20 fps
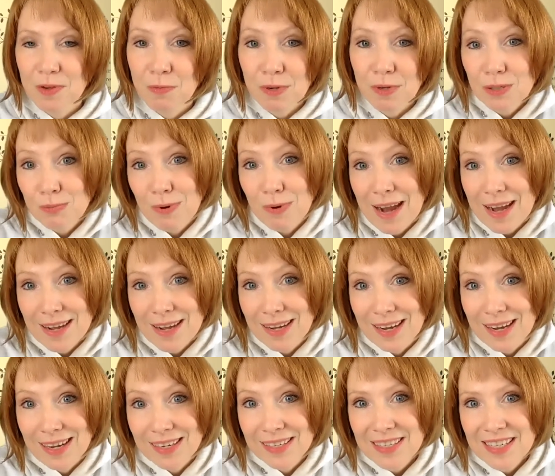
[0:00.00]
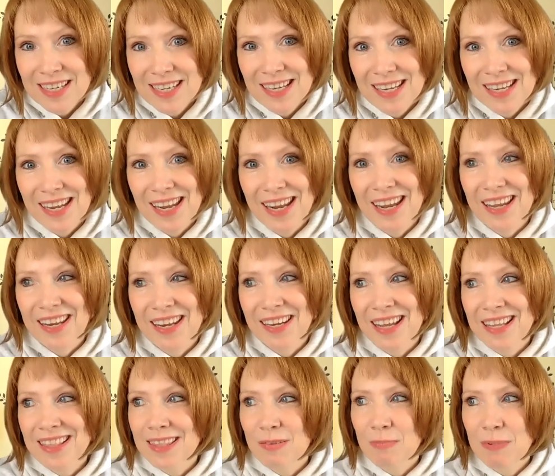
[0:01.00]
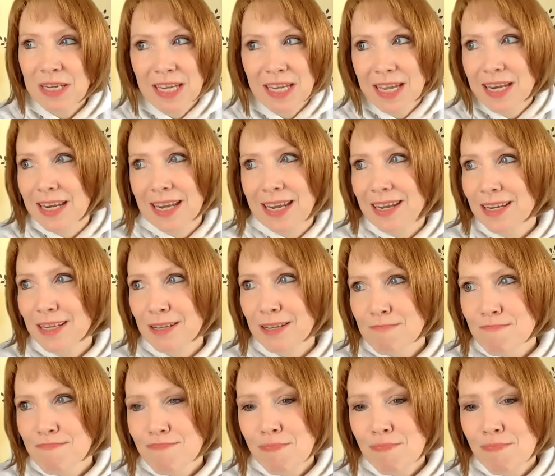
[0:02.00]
was writing. And at the beginning,